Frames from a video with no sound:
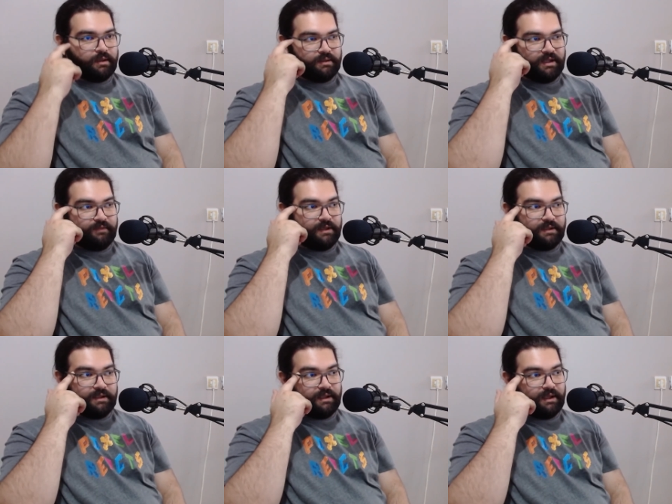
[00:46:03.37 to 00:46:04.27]

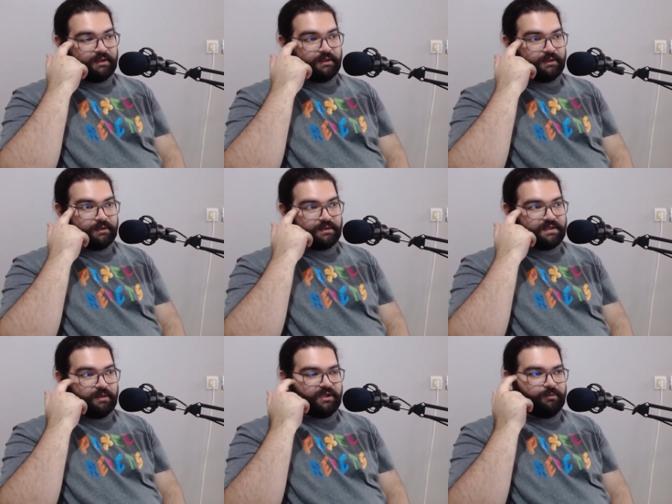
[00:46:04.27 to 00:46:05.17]
definitely not
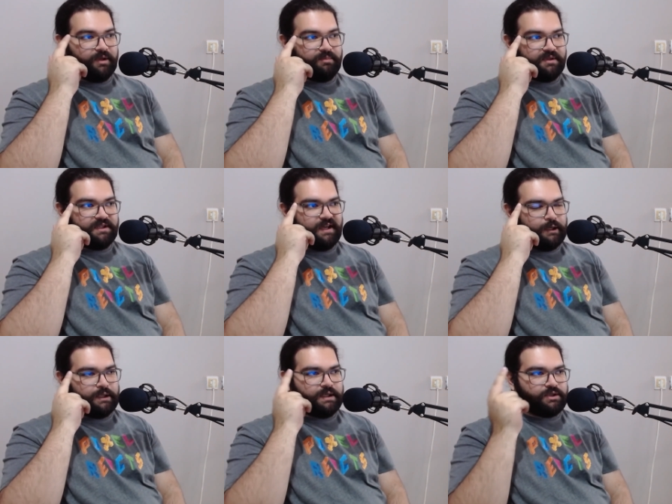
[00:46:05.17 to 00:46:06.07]
something people
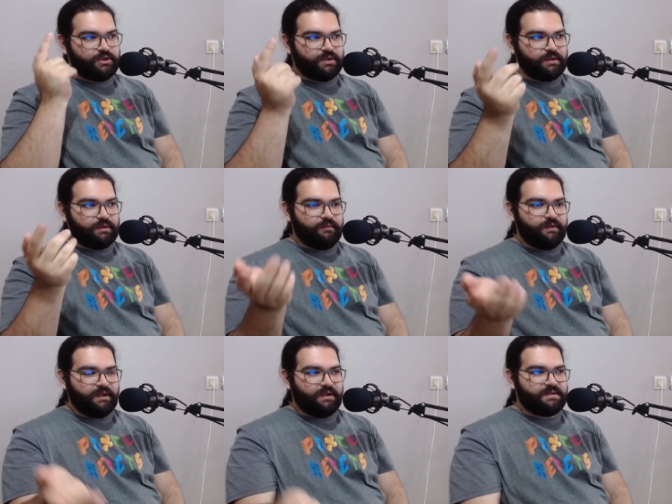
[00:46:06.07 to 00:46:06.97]
can reach
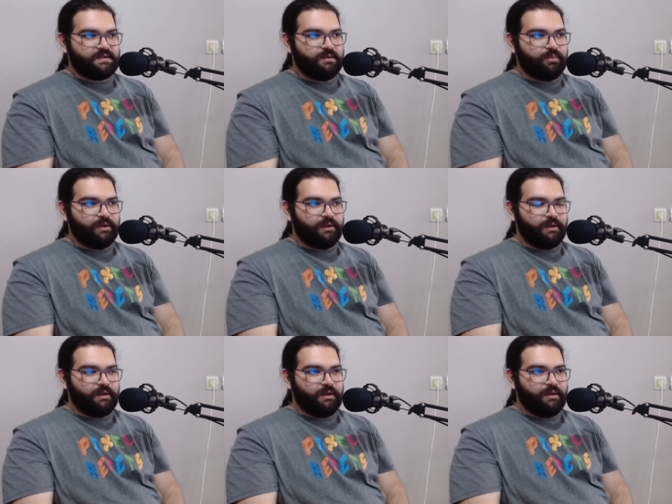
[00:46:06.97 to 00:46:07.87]
with a simple
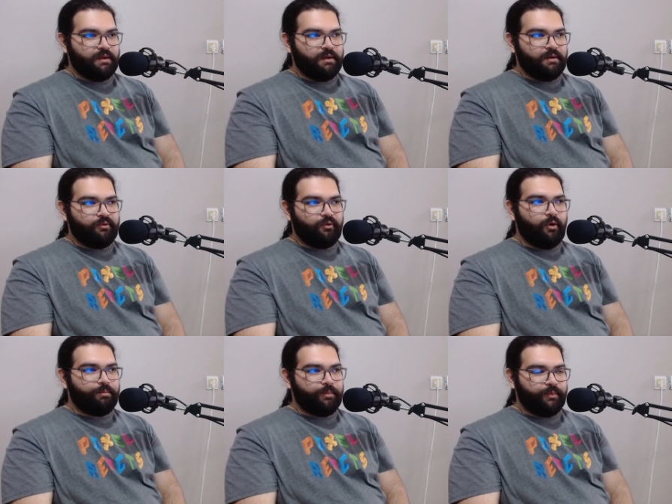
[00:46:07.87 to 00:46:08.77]

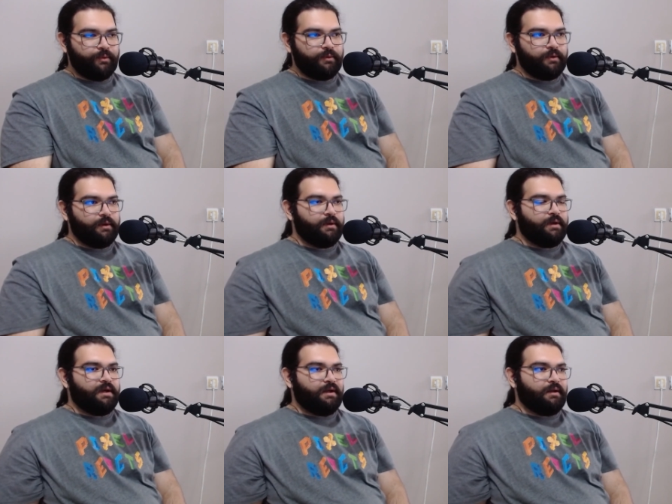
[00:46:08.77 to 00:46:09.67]
drop
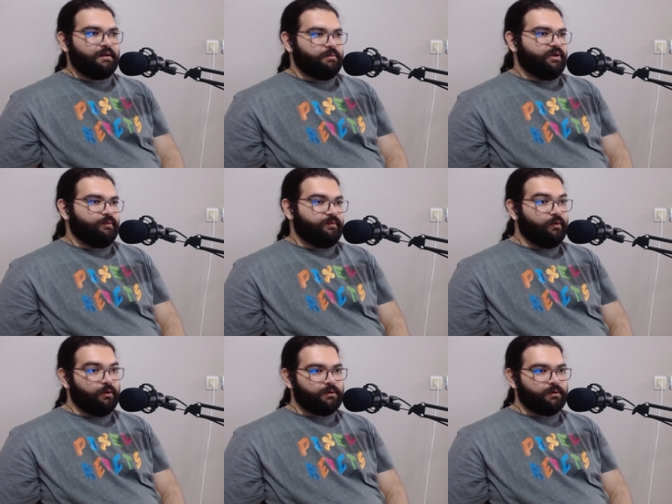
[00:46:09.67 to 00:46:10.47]
and a little bit of walk.